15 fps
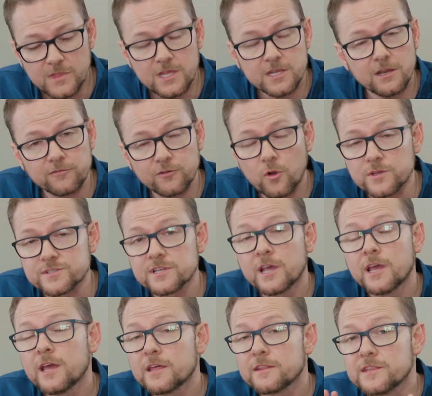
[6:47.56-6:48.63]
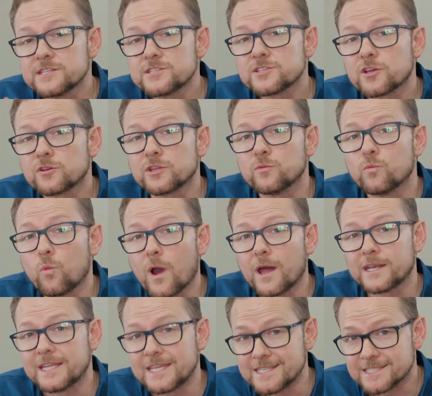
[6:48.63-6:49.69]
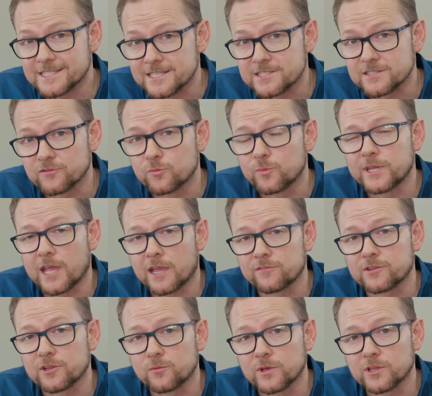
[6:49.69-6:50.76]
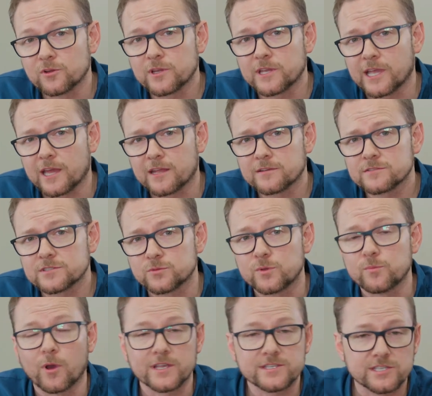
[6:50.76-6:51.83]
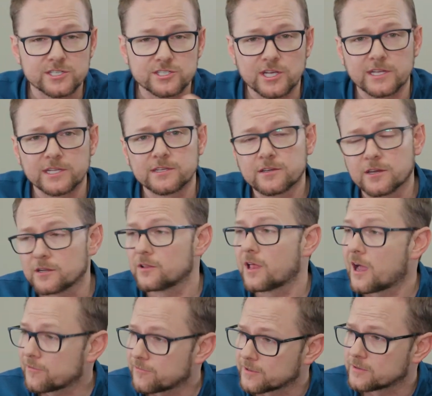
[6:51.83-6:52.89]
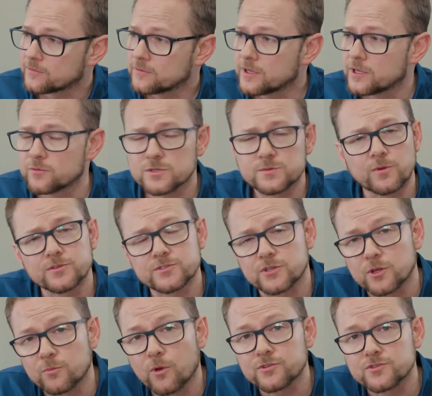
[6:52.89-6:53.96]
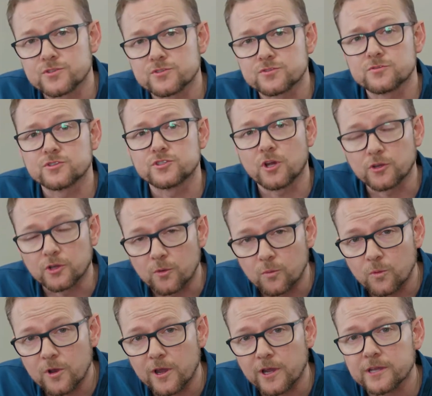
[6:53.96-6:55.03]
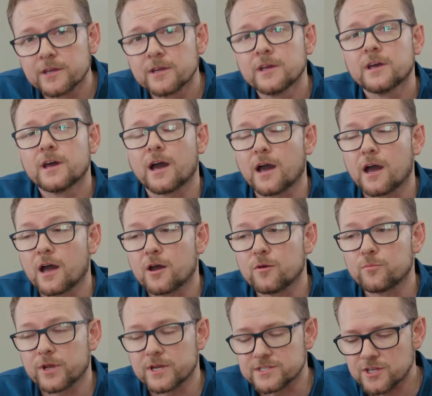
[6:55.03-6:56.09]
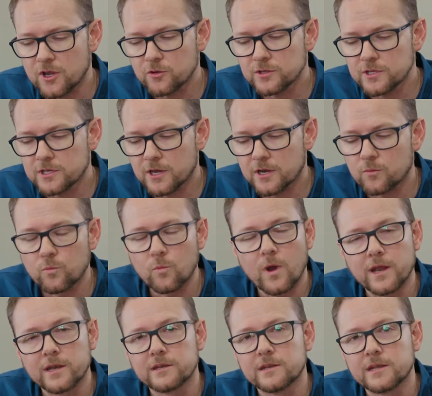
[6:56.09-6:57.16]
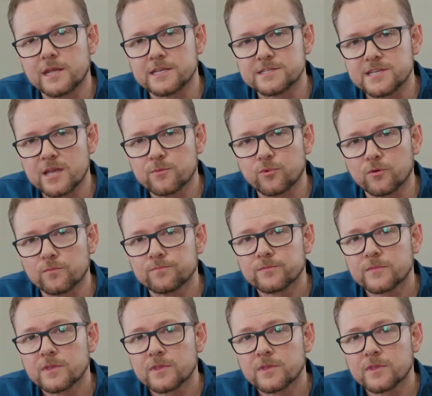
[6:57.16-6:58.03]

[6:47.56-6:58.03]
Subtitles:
Now, of course, this is only one instance of the behavior that we're looking at. So we might see Jenny kind of laughing in response to her boss's joke at work, but it's only kind of one example.